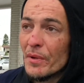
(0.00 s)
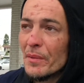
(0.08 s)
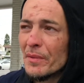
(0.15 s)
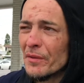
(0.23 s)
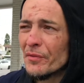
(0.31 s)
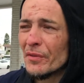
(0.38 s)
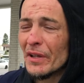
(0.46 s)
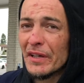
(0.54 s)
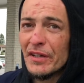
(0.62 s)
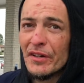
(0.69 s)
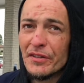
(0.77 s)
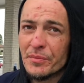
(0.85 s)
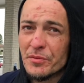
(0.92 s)
but I've been here for like a
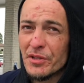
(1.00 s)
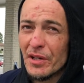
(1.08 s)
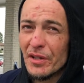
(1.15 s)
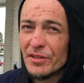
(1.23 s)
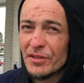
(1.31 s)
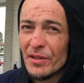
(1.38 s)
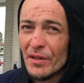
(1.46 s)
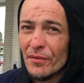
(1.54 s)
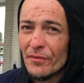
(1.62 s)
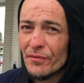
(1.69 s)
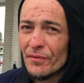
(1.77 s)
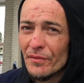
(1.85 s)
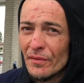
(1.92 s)
year and some change.
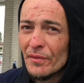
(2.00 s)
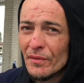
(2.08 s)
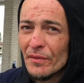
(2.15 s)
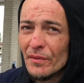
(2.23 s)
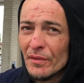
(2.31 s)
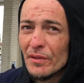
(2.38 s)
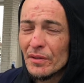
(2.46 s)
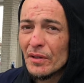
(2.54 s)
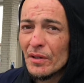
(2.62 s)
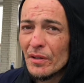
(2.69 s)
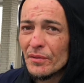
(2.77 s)
Yeah.